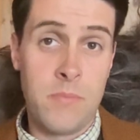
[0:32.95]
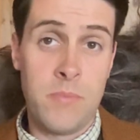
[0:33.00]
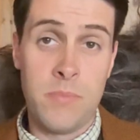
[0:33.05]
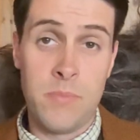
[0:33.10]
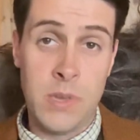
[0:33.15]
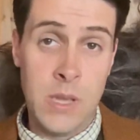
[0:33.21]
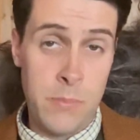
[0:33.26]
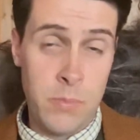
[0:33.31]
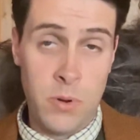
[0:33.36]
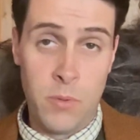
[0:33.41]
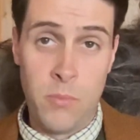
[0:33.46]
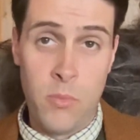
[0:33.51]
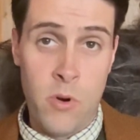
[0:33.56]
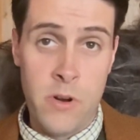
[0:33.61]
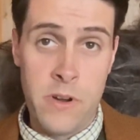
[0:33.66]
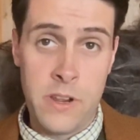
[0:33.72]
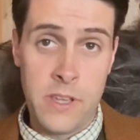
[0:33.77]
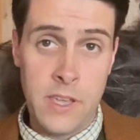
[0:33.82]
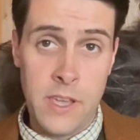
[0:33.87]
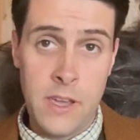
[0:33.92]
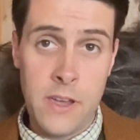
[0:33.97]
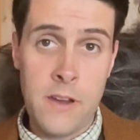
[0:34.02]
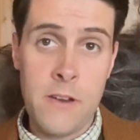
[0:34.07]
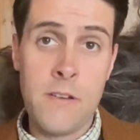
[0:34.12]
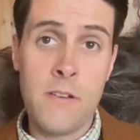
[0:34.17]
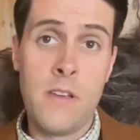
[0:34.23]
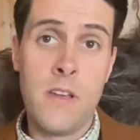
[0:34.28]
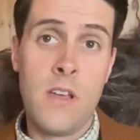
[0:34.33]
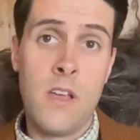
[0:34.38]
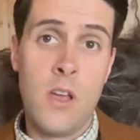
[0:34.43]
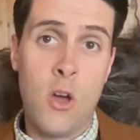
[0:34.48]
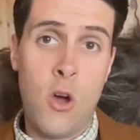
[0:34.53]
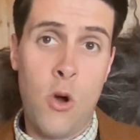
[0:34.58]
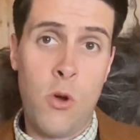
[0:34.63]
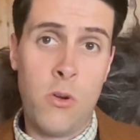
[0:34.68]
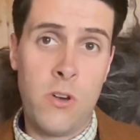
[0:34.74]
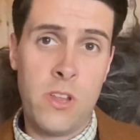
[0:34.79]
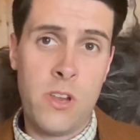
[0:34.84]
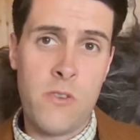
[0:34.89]
people born a year,
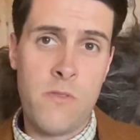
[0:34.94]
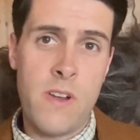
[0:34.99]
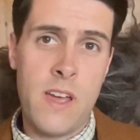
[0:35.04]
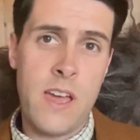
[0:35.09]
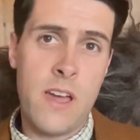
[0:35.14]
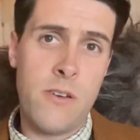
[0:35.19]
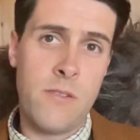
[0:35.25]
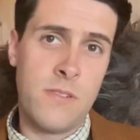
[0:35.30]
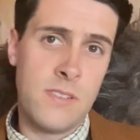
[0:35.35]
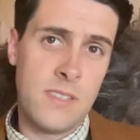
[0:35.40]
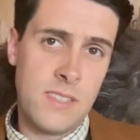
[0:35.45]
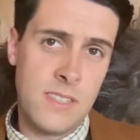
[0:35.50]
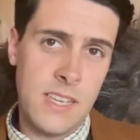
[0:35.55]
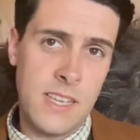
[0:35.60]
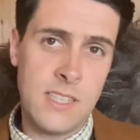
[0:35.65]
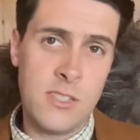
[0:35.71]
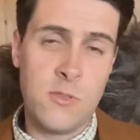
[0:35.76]
only around 6